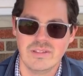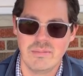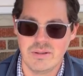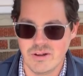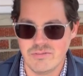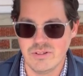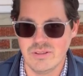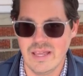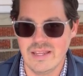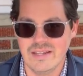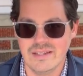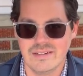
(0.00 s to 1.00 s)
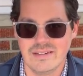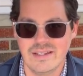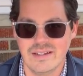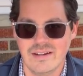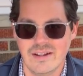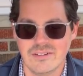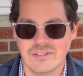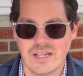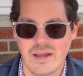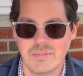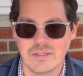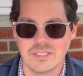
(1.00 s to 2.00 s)
Let me know if you like it and other
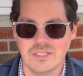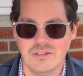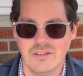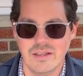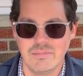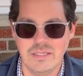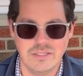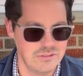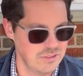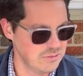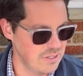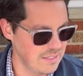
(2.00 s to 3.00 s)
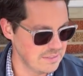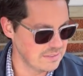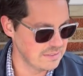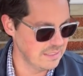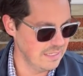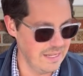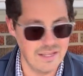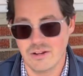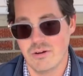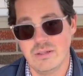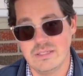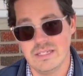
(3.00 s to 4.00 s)
topics that you'd like me to address. And I can
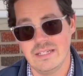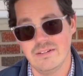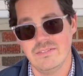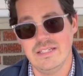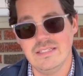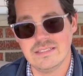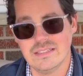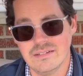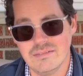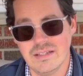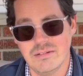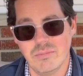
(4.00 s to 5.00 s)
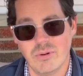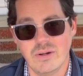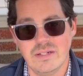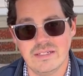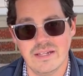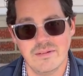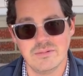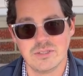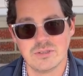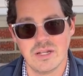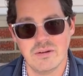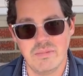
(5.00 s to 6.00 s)
go into any of these in more detail. I'm just
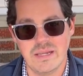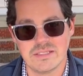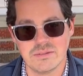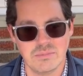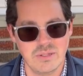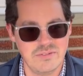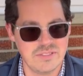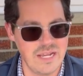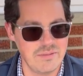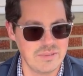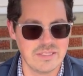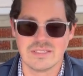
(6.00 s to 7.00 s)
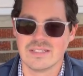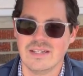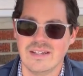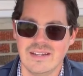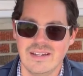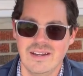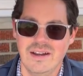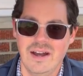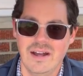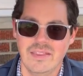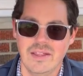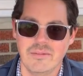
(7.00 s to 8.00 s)
trying to make some brief segments
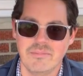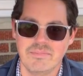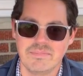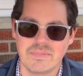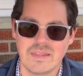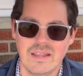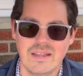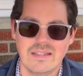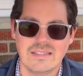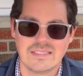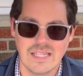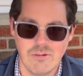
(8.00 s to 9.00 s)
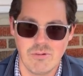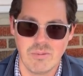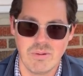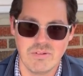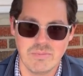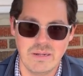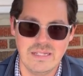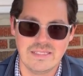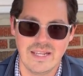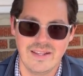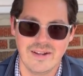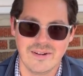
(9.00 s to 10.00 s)
on them. Stay warm, everybody.
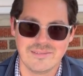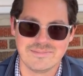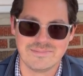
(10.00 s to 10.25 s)
Take care.